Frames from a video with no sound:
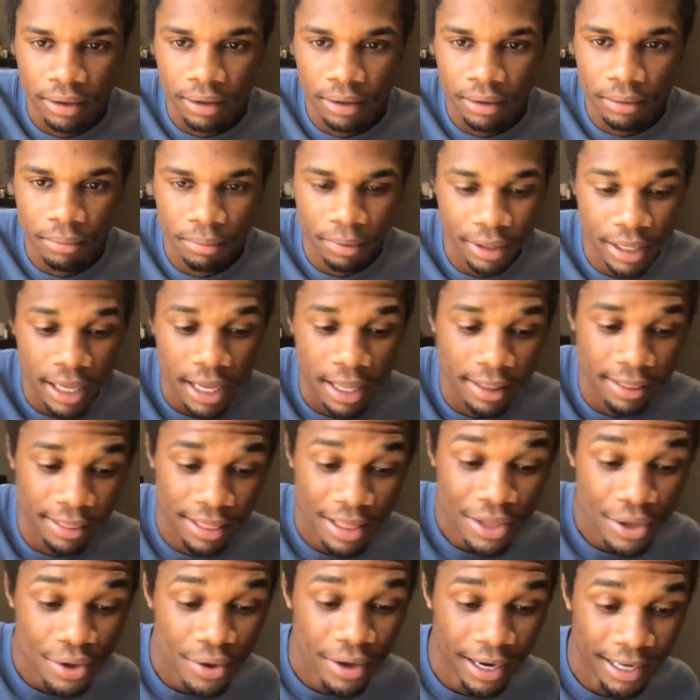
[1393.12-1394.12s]
But yeah,
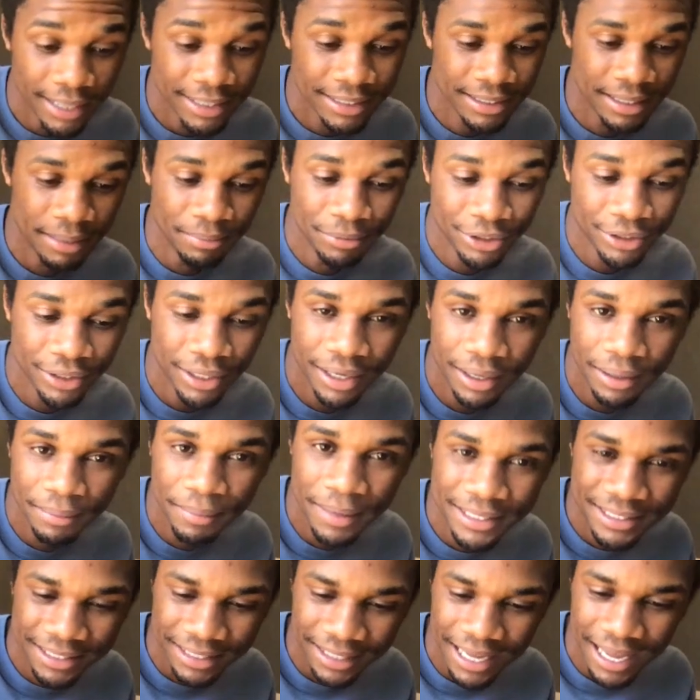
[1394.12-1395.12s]
thank you guys. I'm just going to
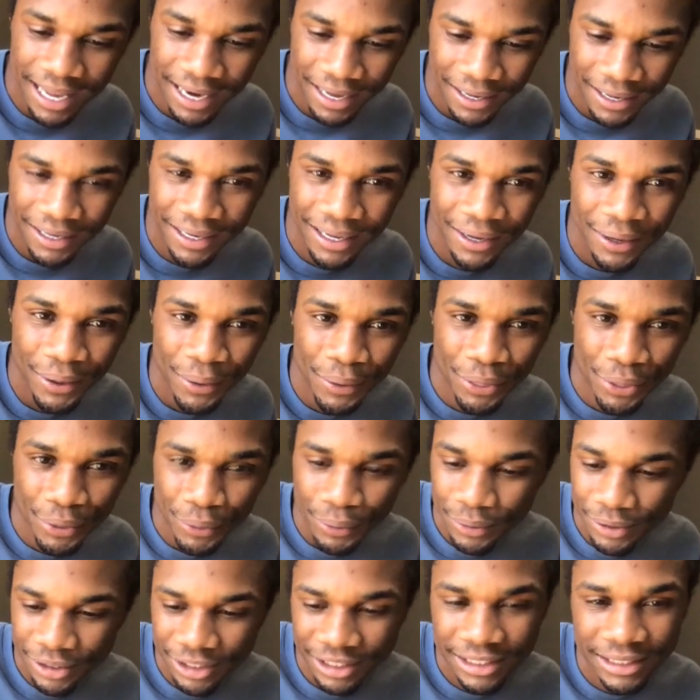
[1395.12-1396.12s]
basically kind of go
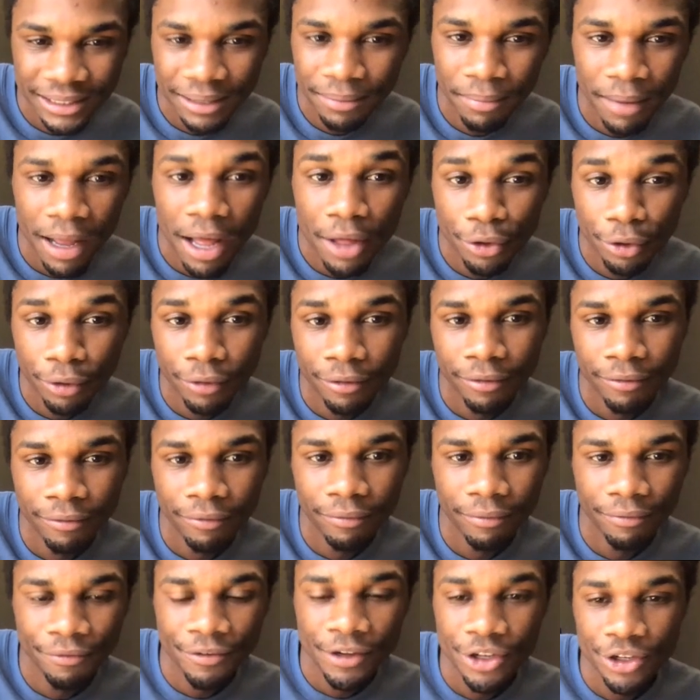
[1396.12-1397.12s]
through just some other
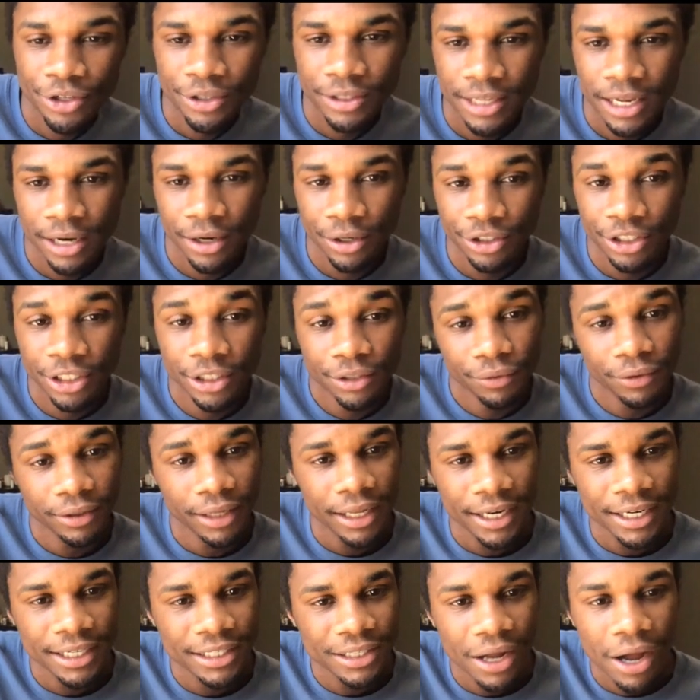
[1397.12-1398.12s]
features that are just
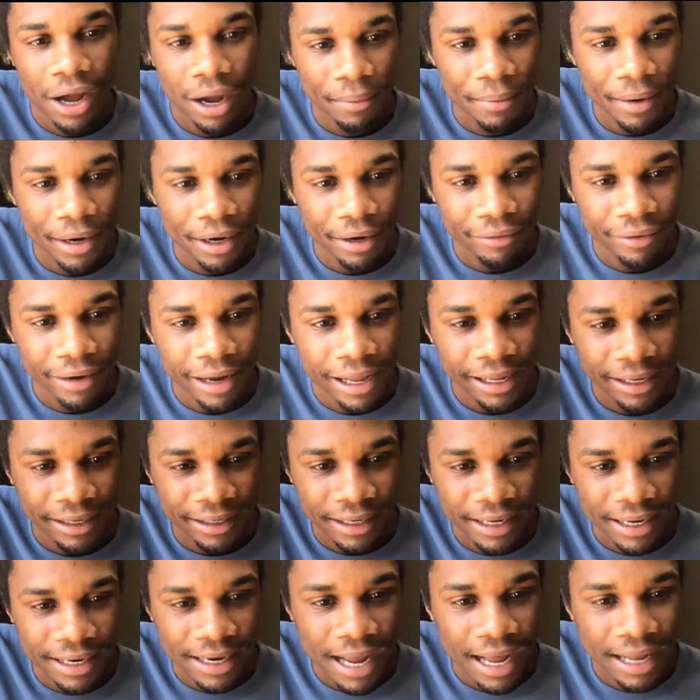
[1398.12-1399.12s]
related to augmented
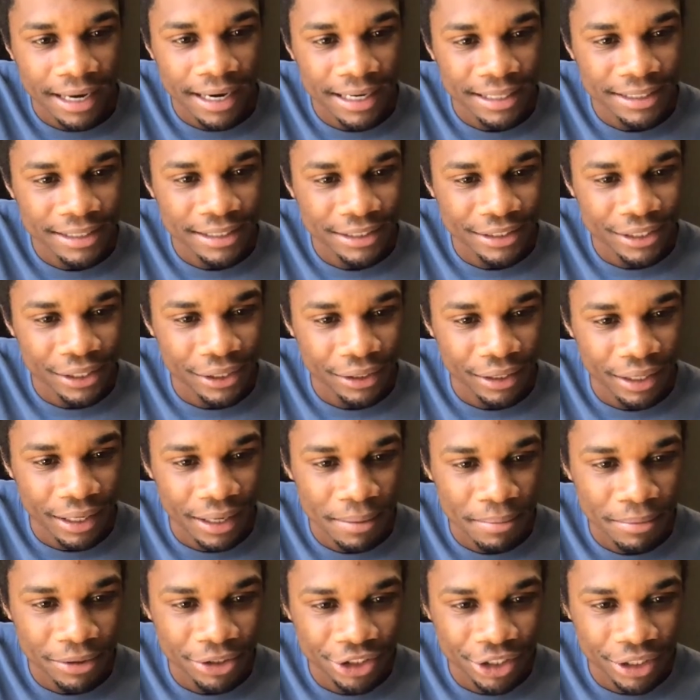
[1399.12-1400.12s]
reality and not
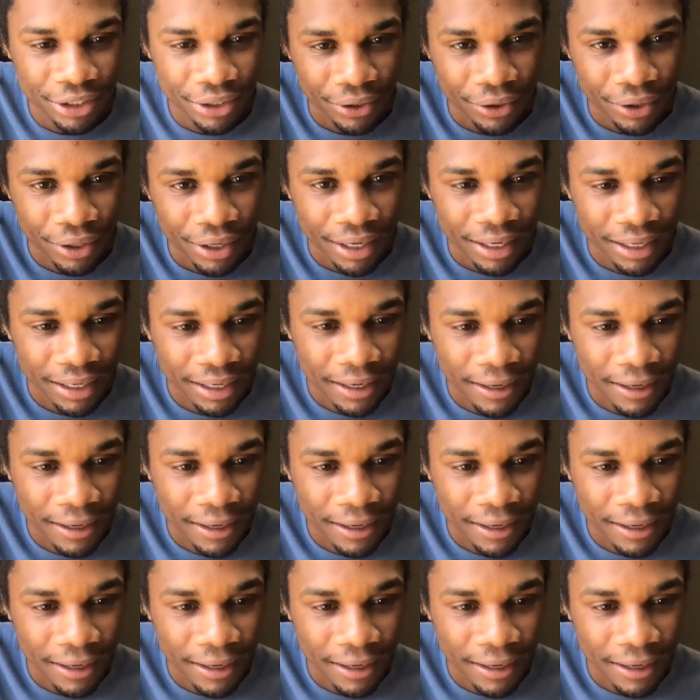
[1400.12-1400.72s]
necessarily machine learning.